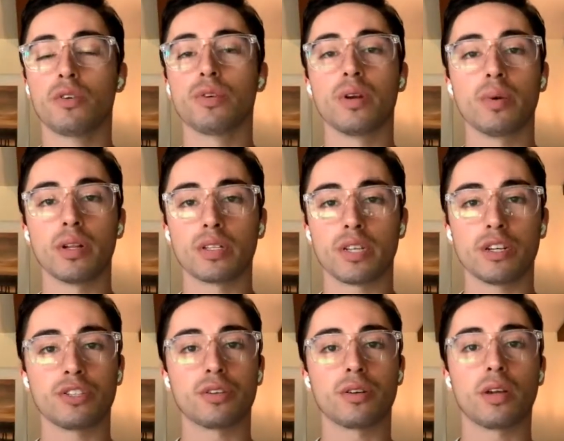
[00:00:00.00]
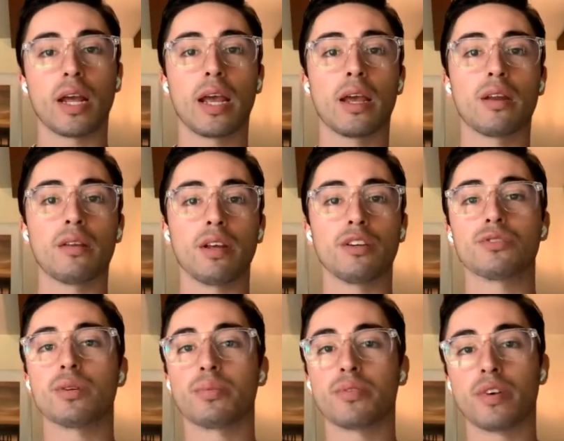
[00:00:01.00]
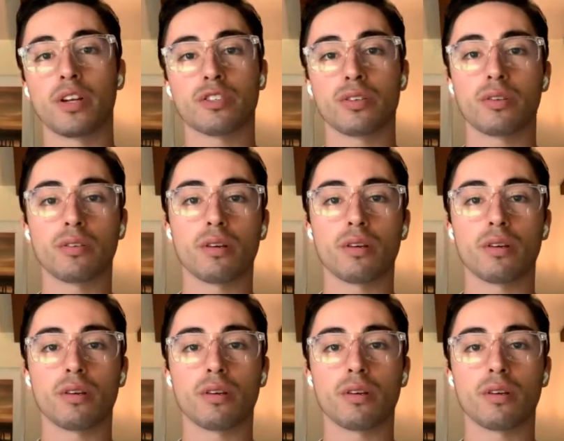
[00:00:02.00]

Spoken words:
rehabilitation and injury prevention,